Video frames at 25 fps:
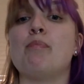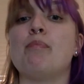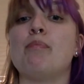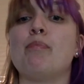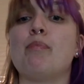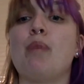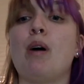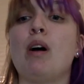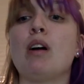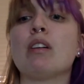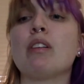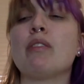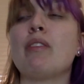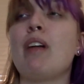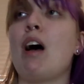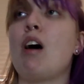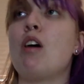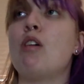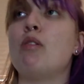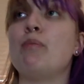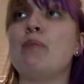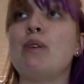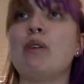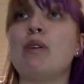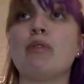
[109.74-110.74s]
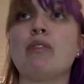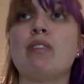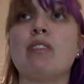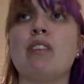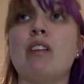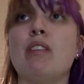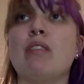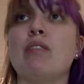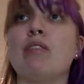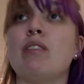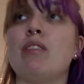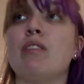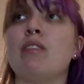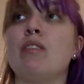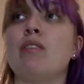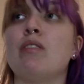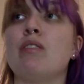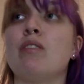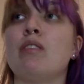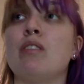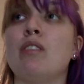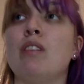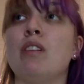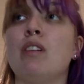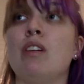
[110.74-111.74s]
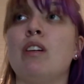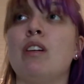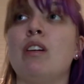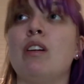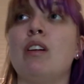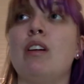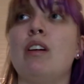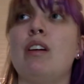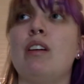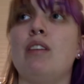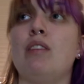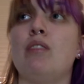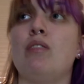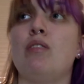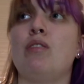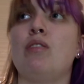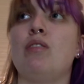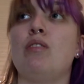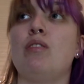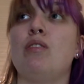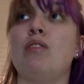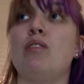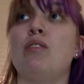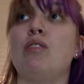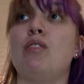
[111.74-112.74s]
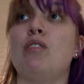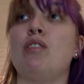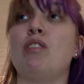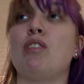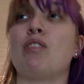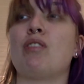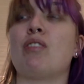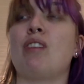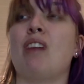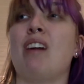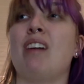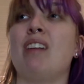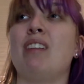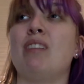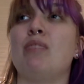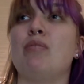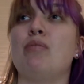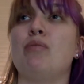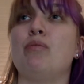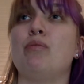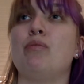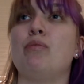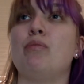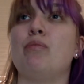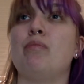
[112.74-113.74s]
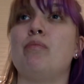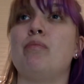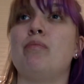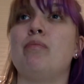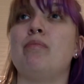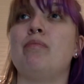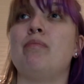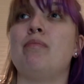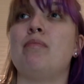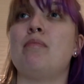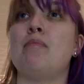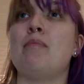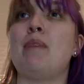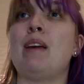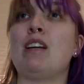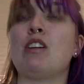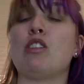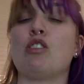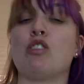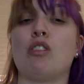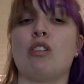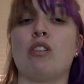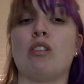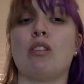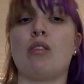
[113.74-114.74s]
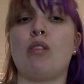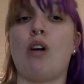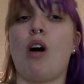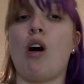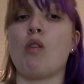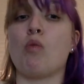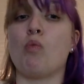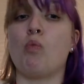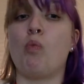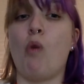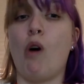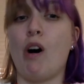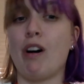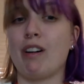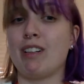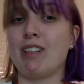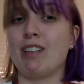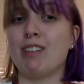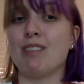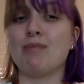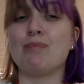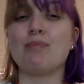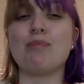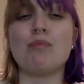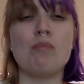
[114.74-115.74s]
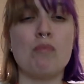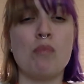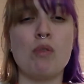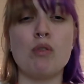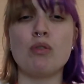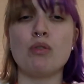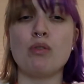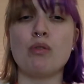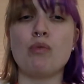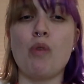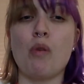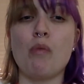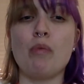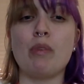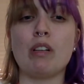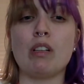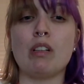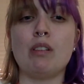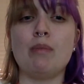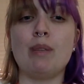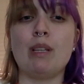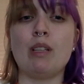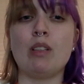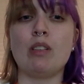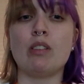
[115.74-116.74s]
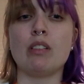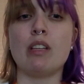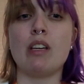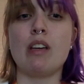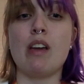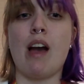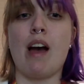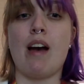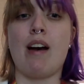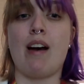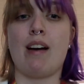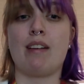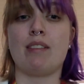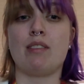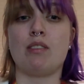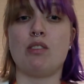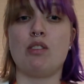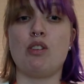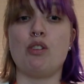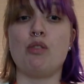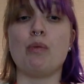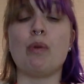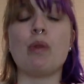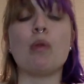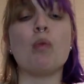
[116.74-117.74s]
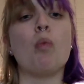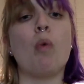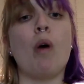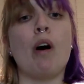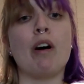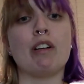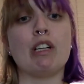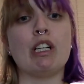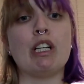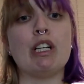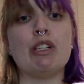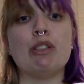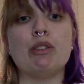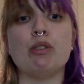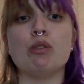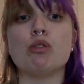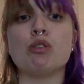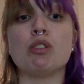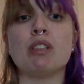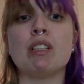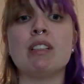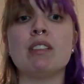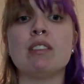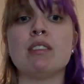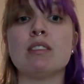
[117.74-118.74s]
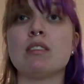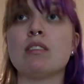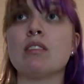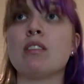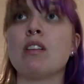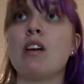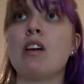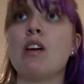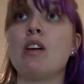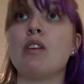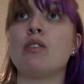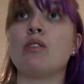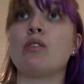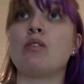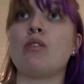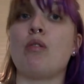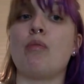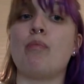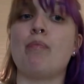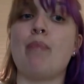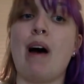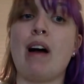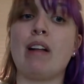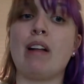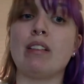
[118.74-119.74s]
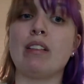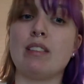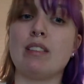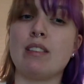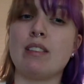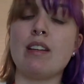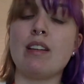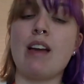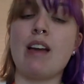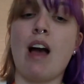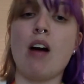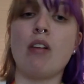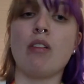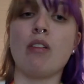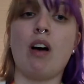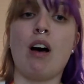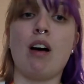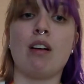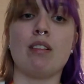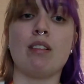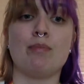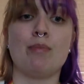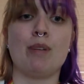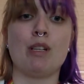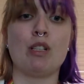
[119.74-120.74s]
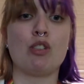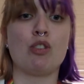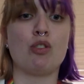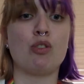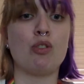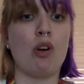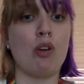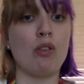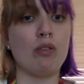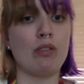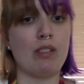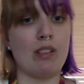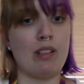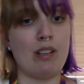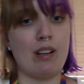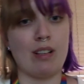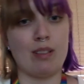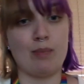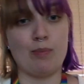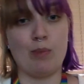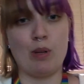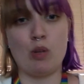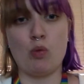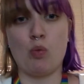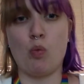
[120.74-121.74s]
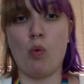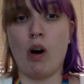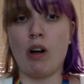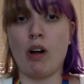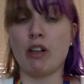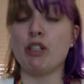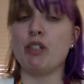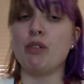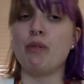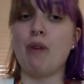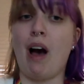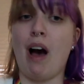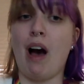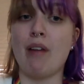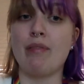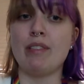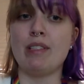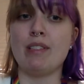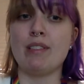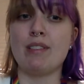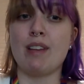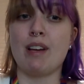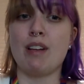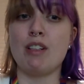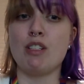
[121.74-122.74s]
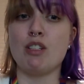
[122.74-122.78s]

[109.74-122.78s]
Part of that homeostasis is to just kind of make sure our water, most of what we're going to be looking at has to do with water and nutrients. So balancing out how much salt and as much water you have inside